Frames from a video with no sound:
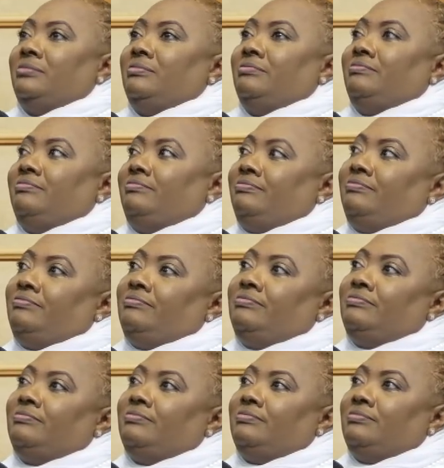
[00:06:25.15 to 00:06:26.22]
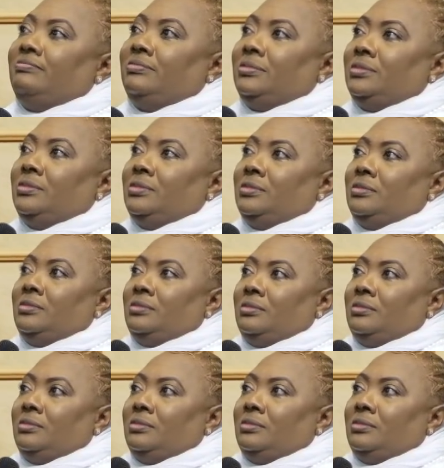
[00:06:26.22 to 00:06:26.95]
[no speech]